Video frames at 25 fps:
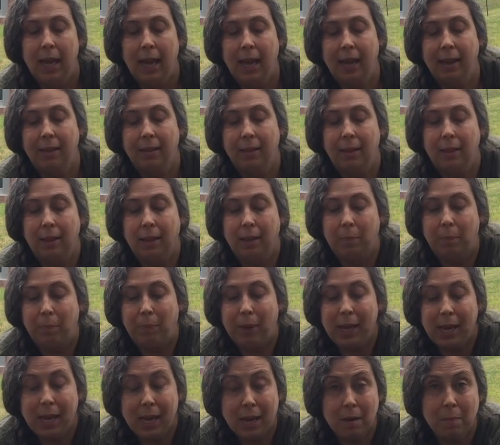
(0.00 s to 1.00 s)
And the
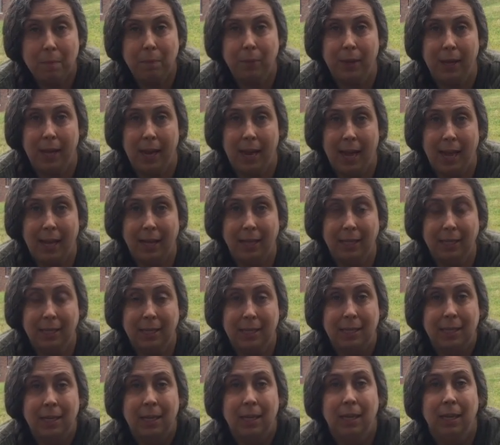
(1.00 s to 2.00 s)
bean
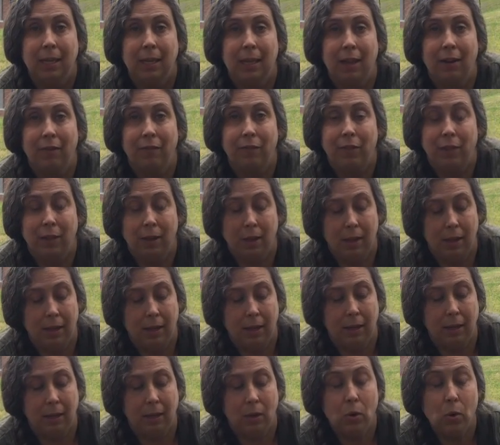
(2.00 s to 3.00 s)
plants give the
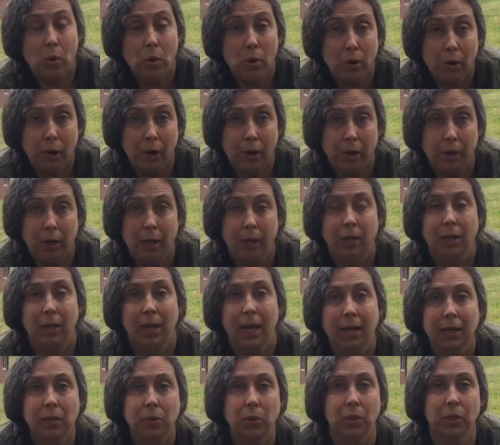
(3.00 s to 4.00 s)
corn
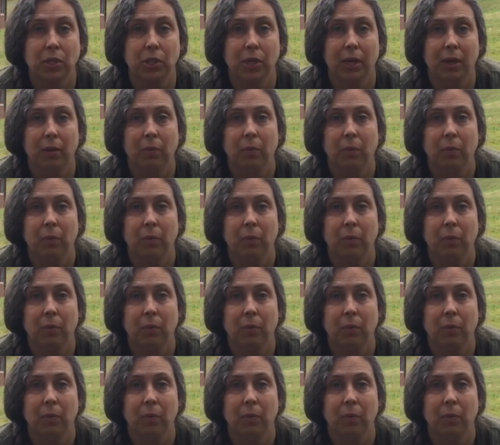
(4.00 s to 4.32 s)
nitrogen,